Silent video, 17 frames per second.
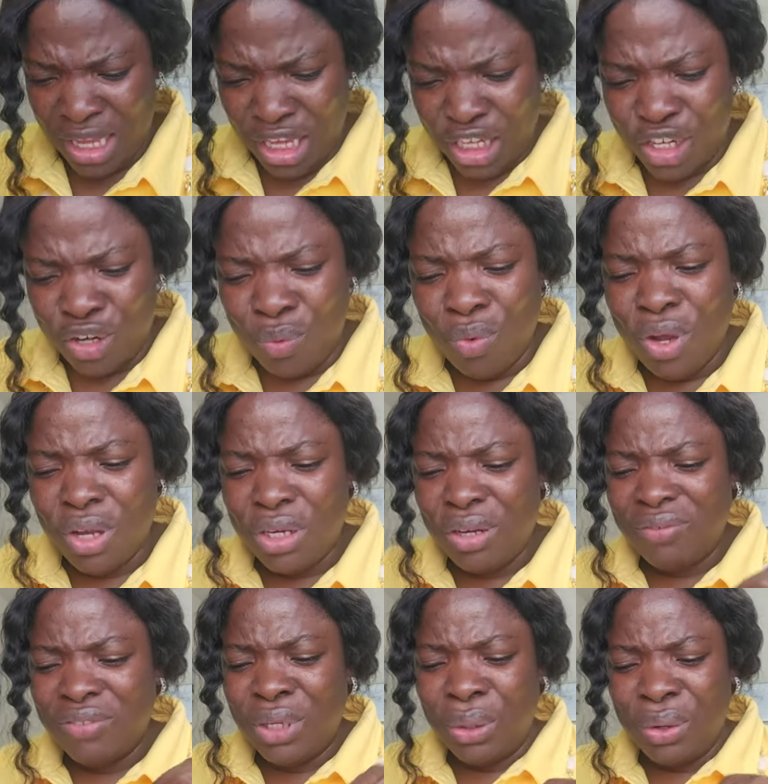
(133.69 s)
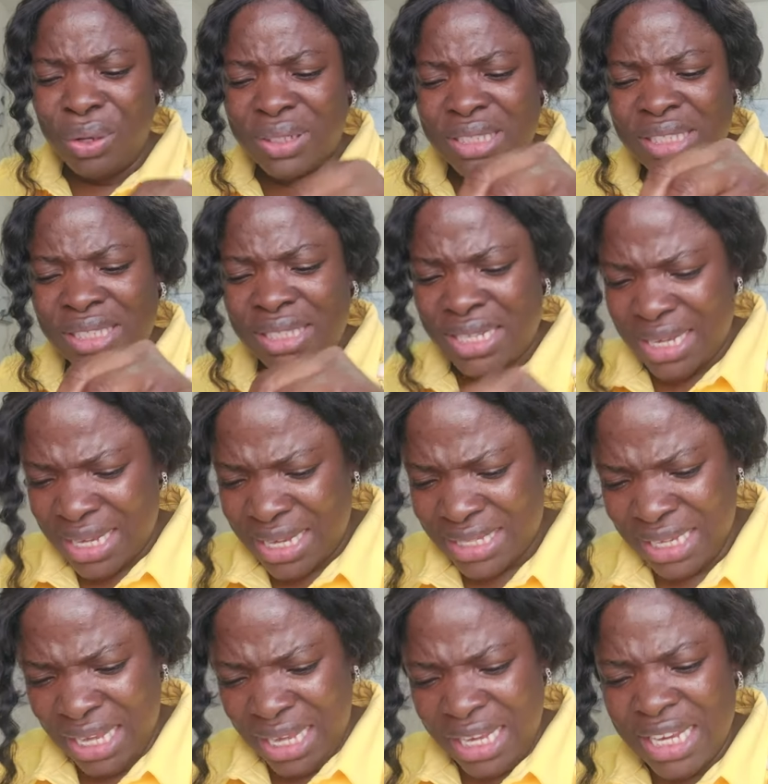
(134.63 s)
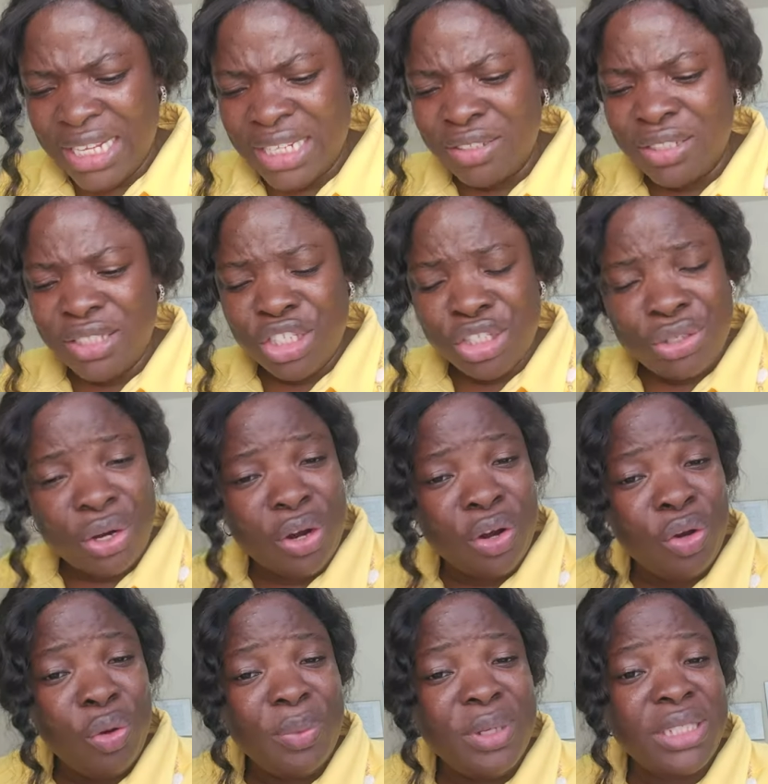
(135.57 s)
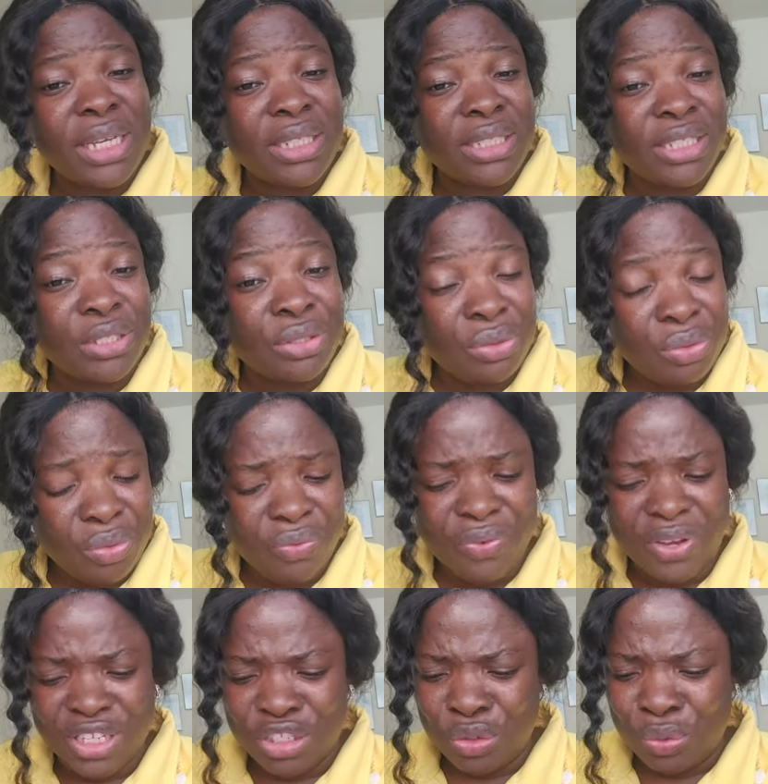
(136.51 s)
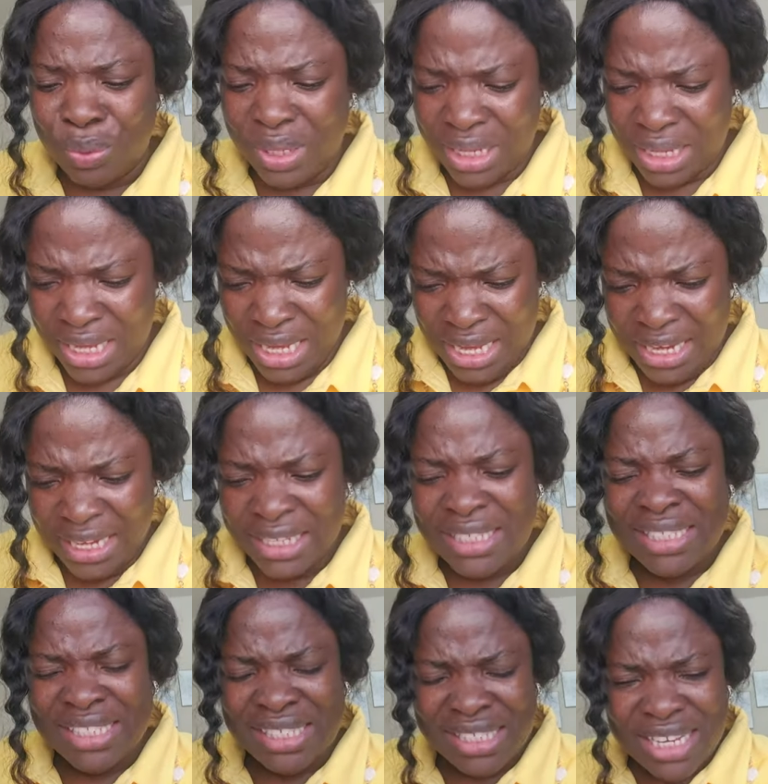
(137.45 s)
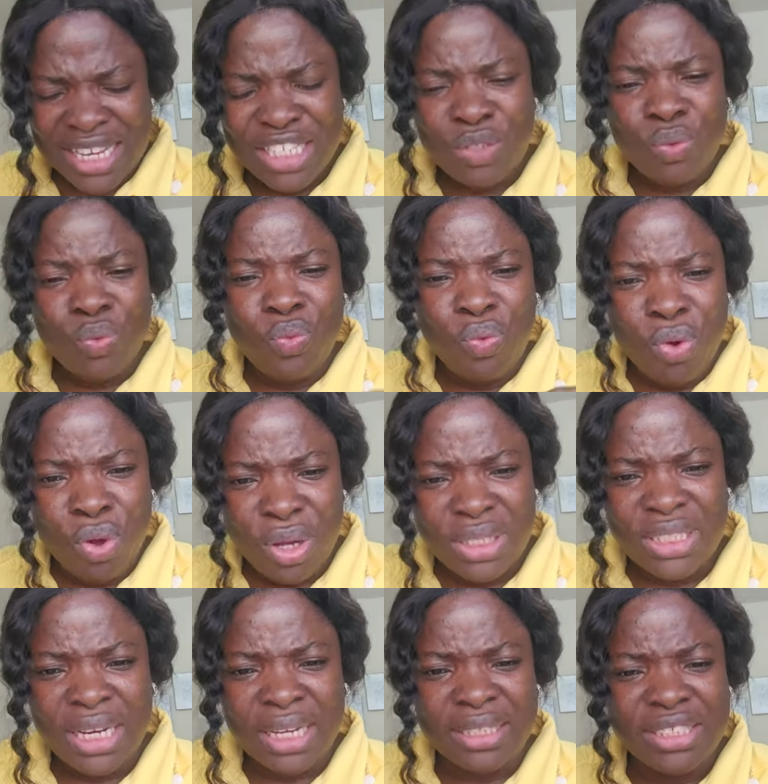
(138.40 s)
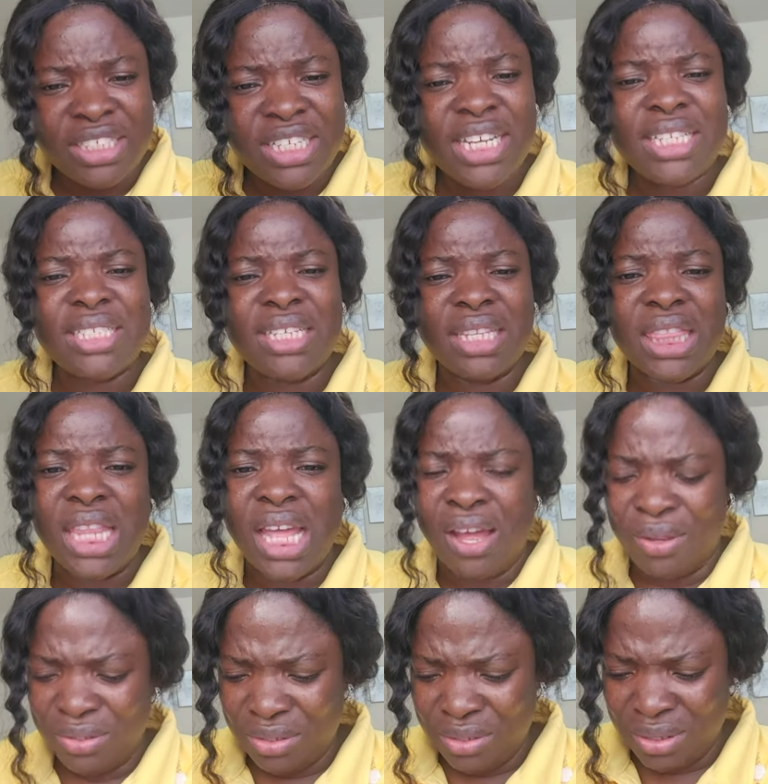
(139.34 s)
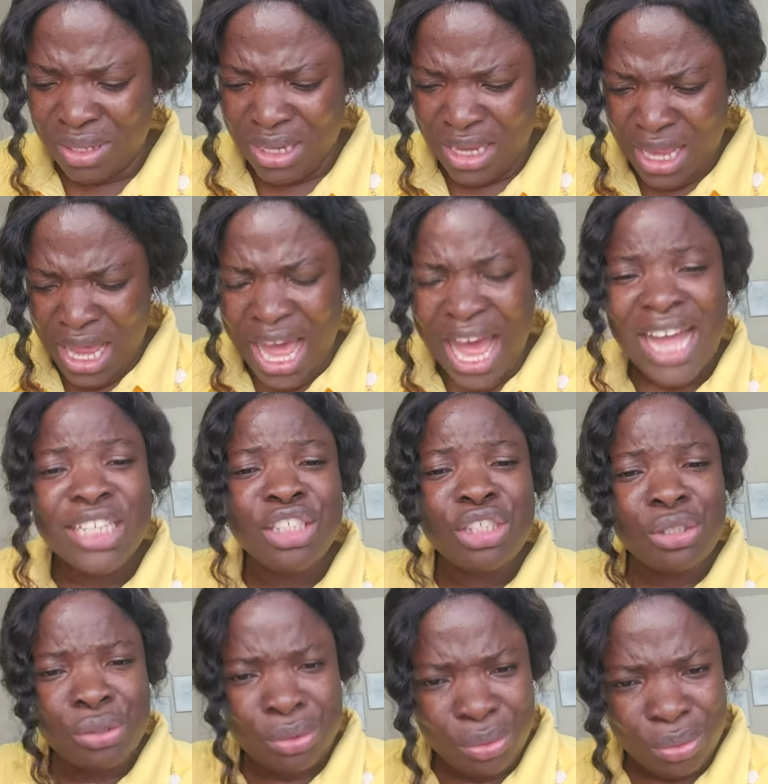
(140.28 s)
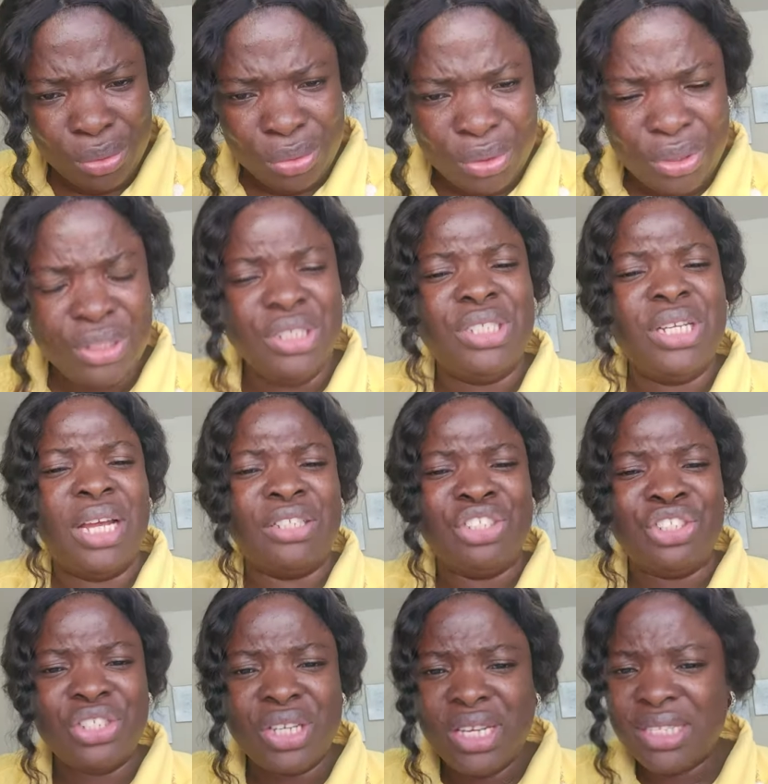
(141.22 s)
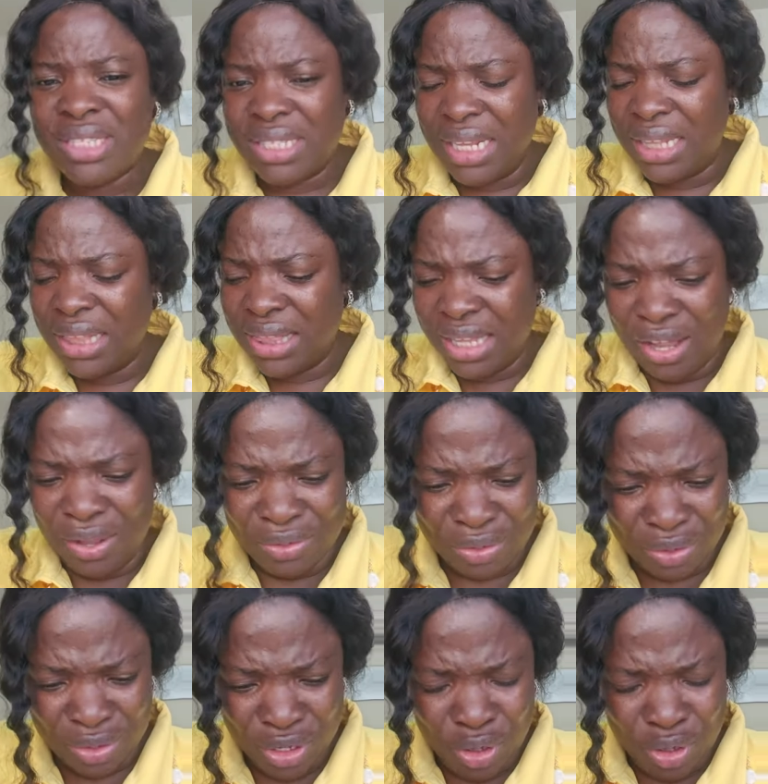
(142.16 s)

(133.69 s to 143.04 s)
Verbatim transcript: The word of the Lord says in Deuteronomy 32, verse 20, it says, One shall chase a thousand, and two shall chase 10,000.